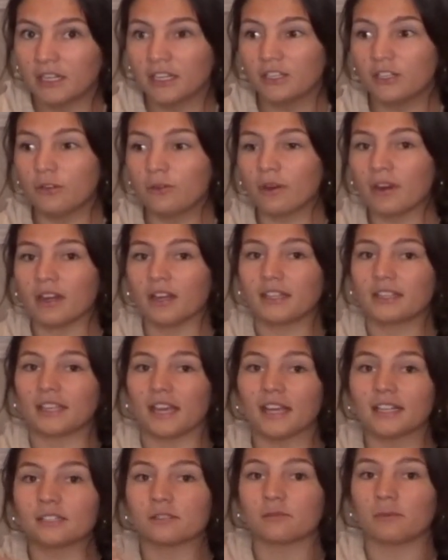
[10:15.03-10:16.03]
You are a
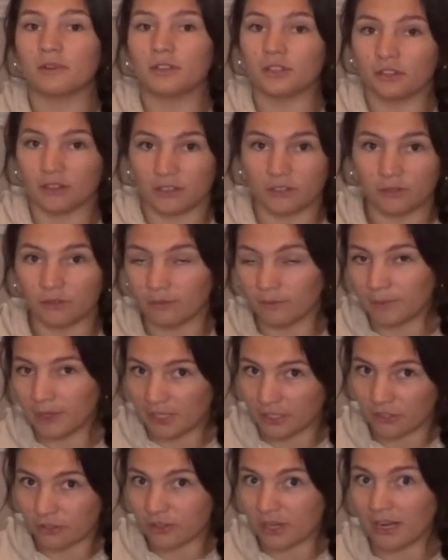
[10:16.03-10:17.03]
guest when you're
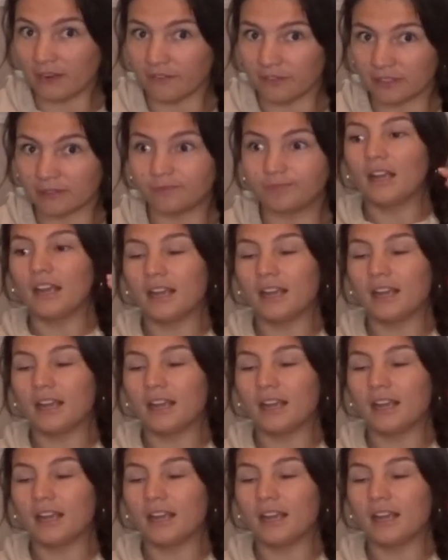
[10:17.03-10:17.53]
traveling,